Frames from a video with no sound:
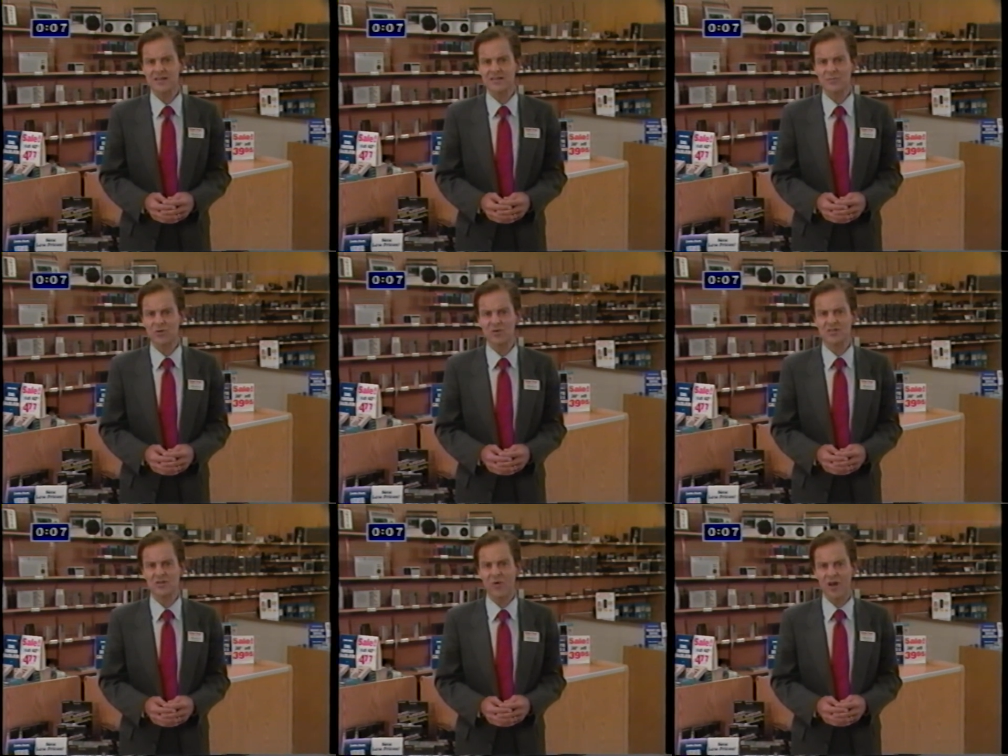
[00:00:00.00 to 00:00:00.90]
the customer
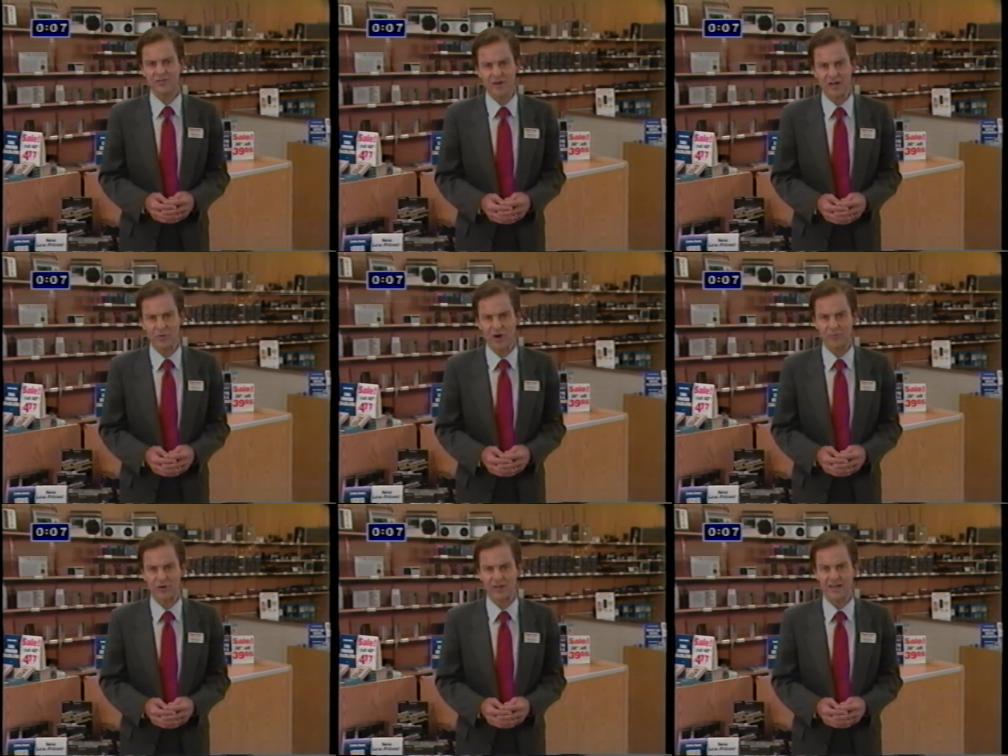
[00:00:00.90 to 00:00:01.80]
wasn't qualified
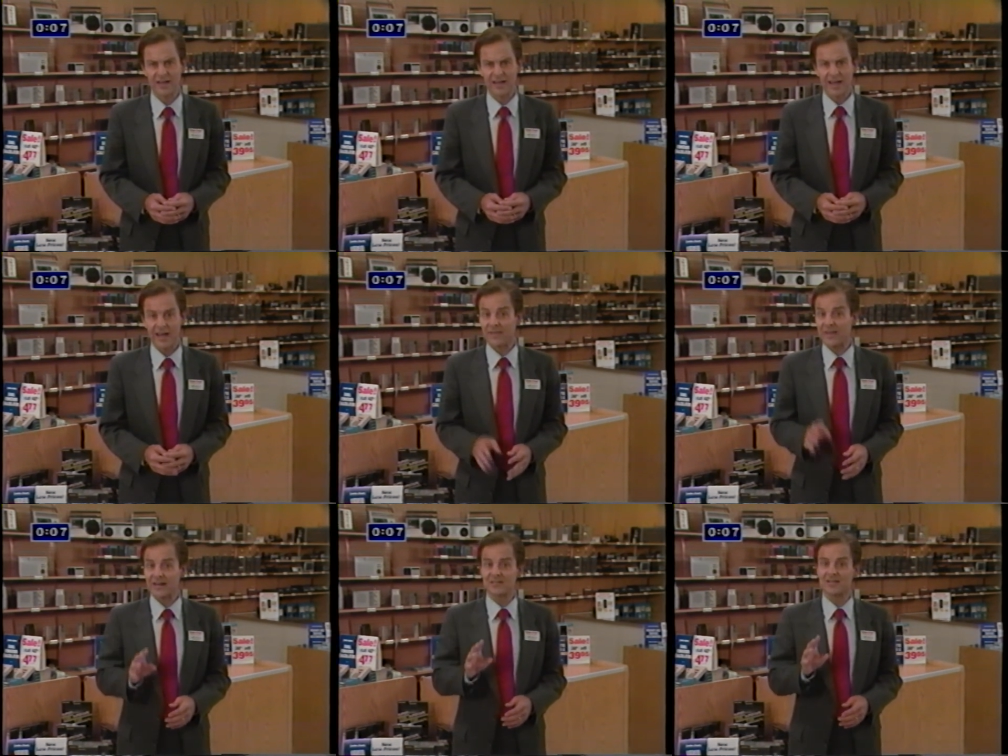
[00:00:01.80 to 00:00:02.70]
properly,
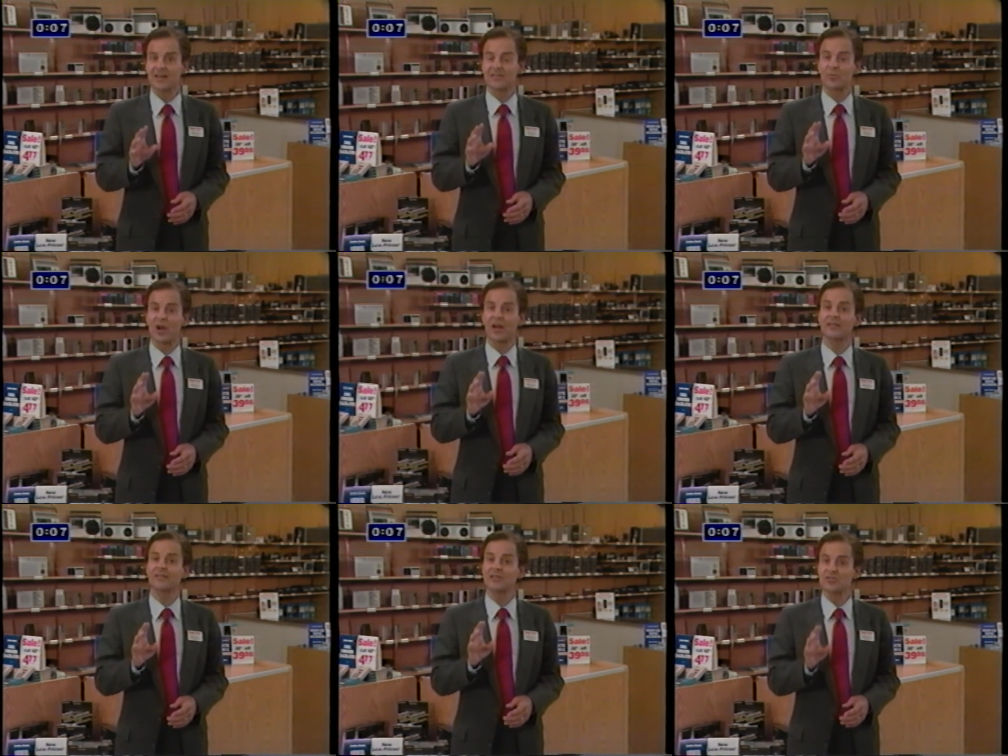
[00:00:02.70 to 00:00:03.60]
and that is not the
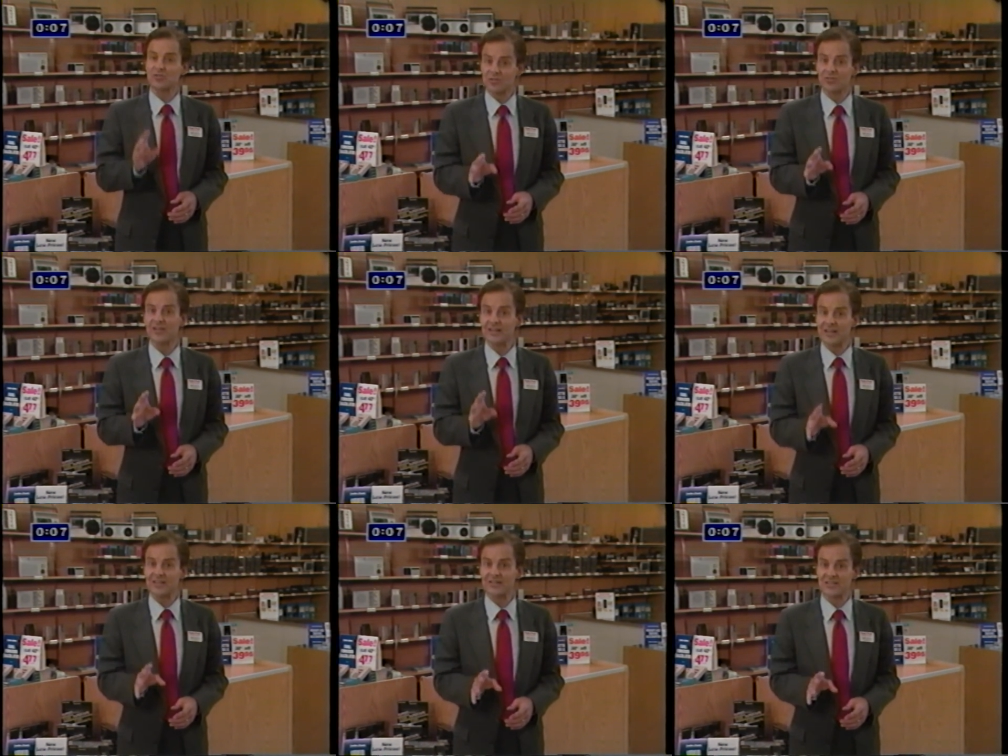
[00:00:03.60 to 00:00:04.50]
product they truly
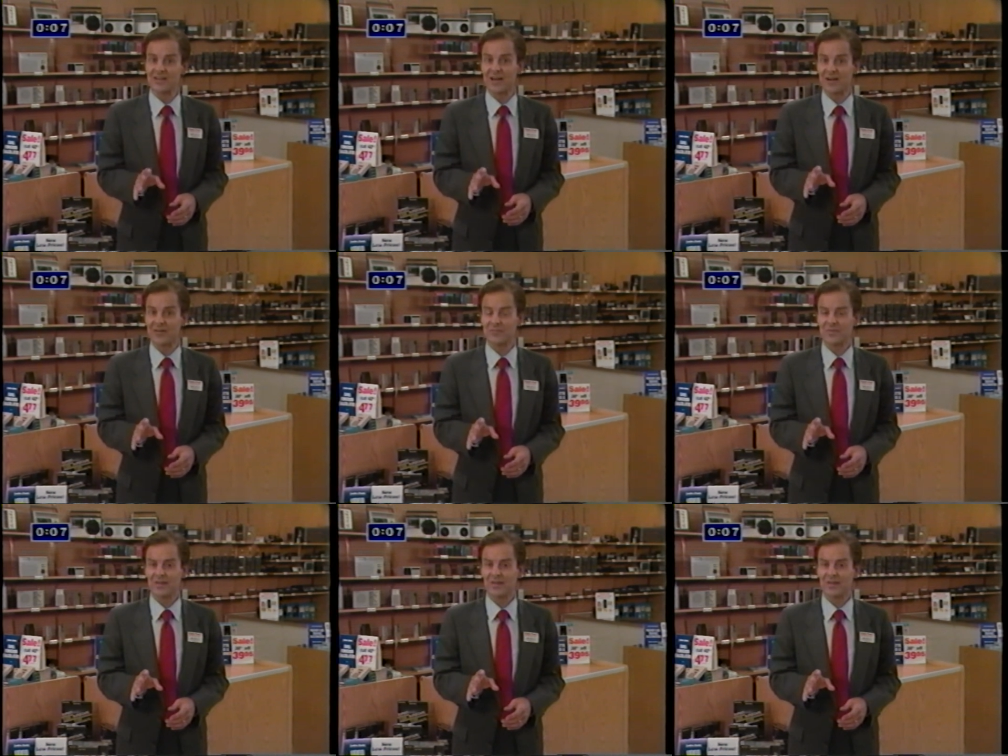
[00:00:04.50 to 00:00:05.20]
need and desire.